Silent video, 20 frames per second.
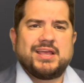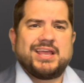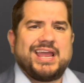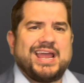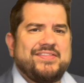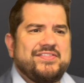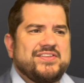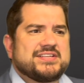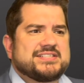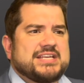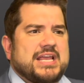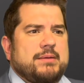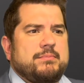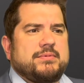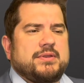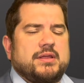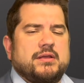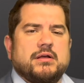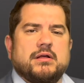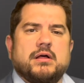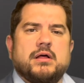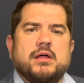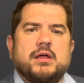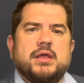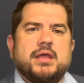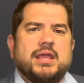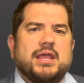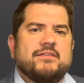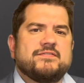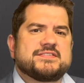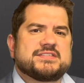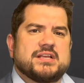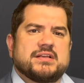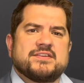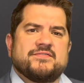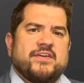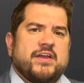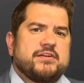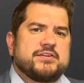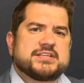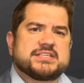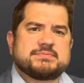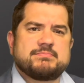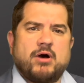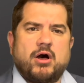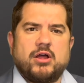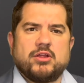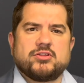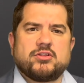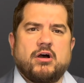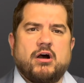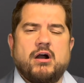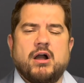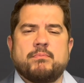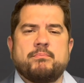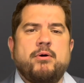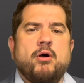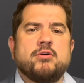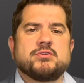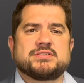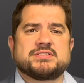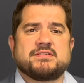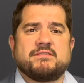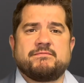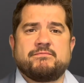And the same deal, if a very small dog poses